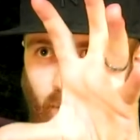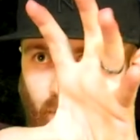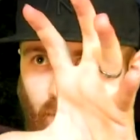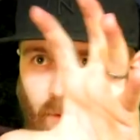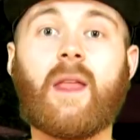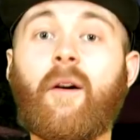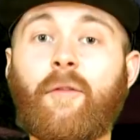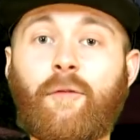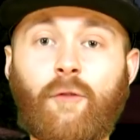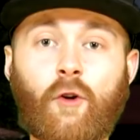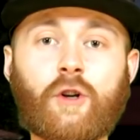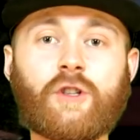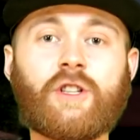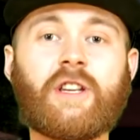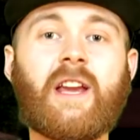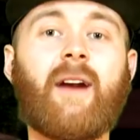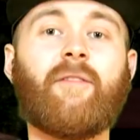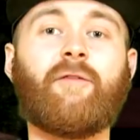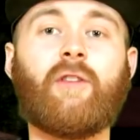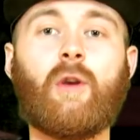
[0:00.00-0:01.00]
Now Fort
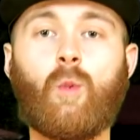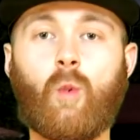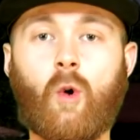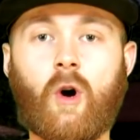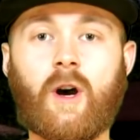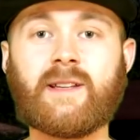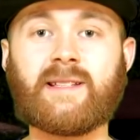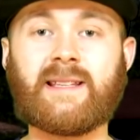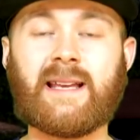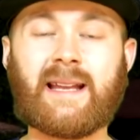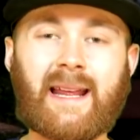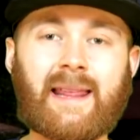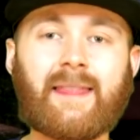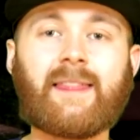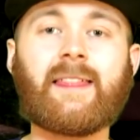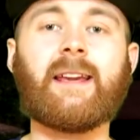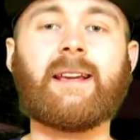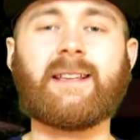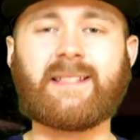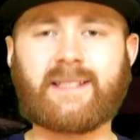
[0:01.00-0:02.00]
Chaffee was, and I
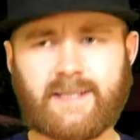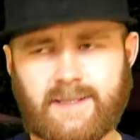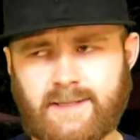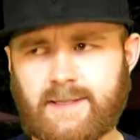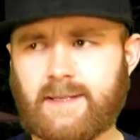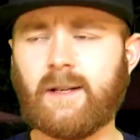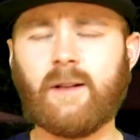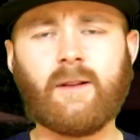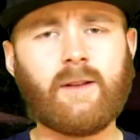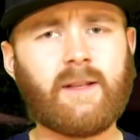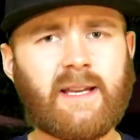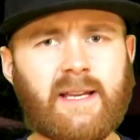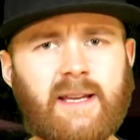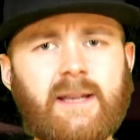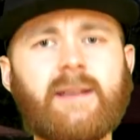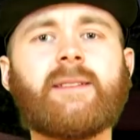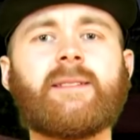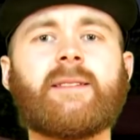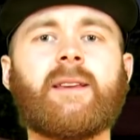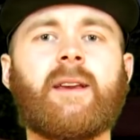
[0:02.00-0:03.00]
think still
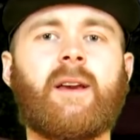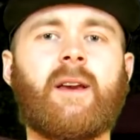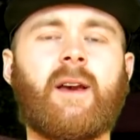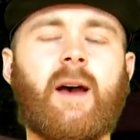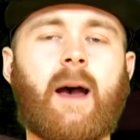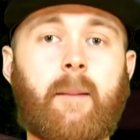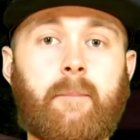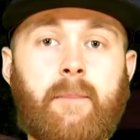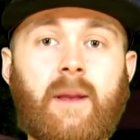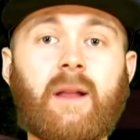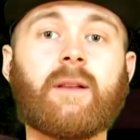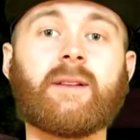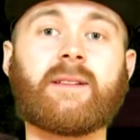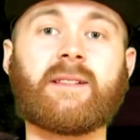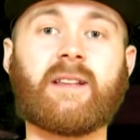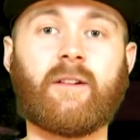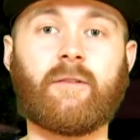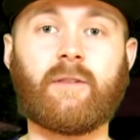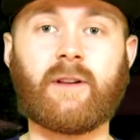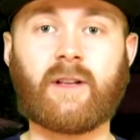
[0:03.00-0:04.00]
is, a
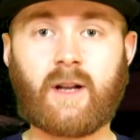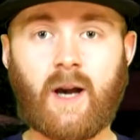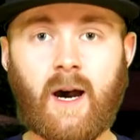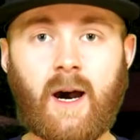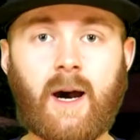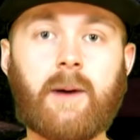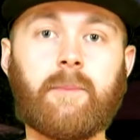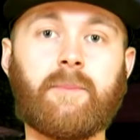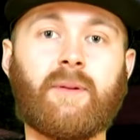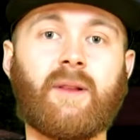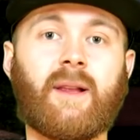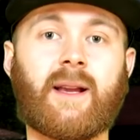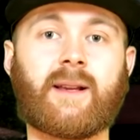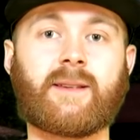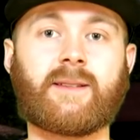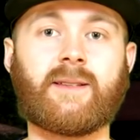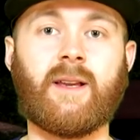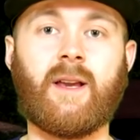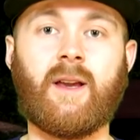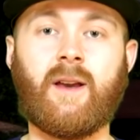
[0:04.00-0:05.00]
military
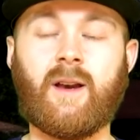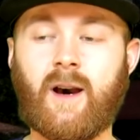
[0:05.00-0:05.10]
complex.